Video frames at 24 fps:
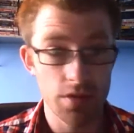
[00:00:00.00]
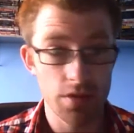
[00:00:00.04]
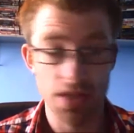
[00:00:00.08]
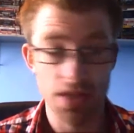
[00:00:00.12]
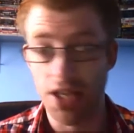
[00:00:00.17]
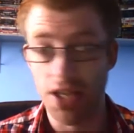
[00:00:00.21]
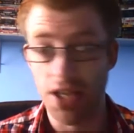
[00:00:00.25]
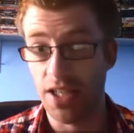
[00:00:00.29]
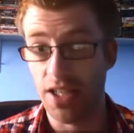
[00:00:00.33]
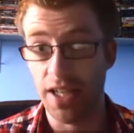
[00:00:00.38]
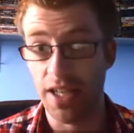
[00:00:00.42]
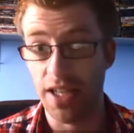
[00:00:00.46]

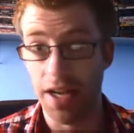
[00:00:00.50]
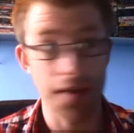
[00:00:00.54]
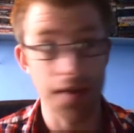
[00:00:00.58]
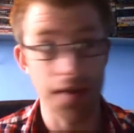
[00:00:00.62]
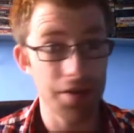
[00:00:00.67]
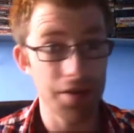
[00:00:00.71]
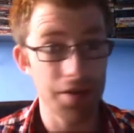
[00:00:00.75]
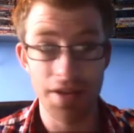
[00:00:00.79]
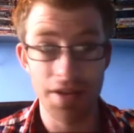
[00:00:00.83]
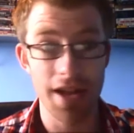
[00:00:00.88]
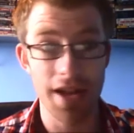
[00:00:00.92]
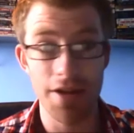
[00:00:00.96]
taking it out
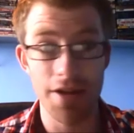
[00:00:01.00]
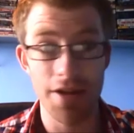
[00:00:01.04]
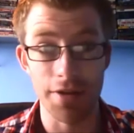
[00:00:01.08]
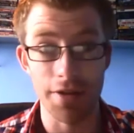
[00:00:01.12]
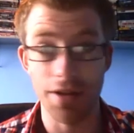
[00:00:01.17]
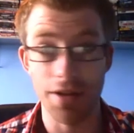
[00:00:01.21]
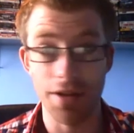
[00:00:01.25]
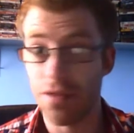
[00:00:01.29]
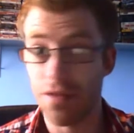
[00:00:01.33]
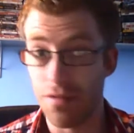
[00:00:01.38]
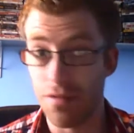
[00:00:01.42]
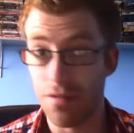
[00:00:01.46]
of the
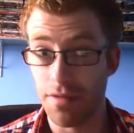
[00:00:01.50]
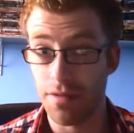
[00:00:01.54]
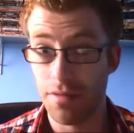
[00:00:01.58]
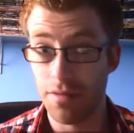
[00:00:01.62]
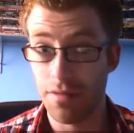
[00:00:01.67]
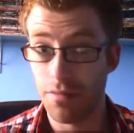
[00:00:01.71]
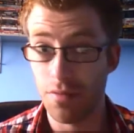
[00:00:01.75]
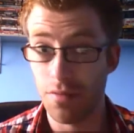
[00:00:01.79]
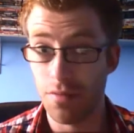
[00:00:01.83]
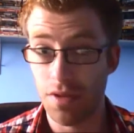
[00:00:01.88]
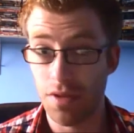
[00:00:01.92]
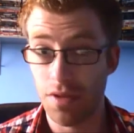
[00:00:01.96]
area,
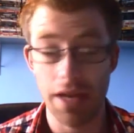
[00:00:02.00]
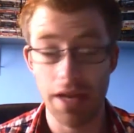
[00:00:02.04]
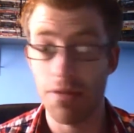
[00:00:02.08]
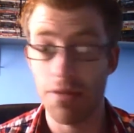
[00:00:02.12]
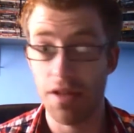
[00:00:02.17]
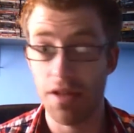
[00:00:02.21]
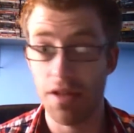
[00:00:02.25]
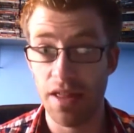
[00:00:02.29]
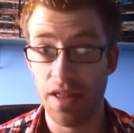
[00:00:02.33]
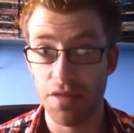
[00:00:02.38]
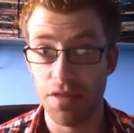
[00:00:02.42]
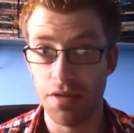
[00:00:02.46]
getting
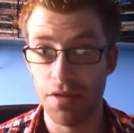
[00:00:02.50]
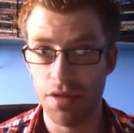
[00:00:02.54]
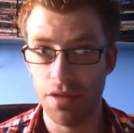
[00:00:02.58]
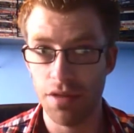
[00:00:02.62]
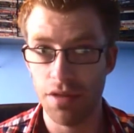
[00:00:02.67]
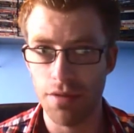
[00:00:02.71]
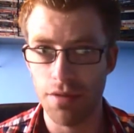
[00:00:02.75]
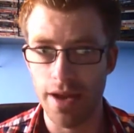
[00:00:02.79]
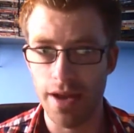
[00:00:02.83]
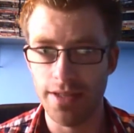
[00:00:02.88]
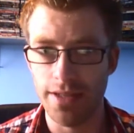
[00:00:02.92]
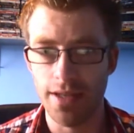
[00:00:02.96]
rid of that three
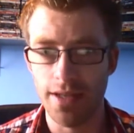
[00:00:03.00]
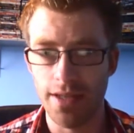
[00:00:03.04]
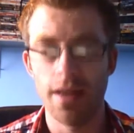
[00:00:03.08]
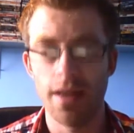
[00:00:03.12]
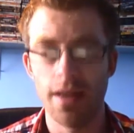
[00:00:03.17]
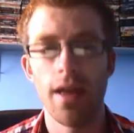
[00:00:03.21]
threat,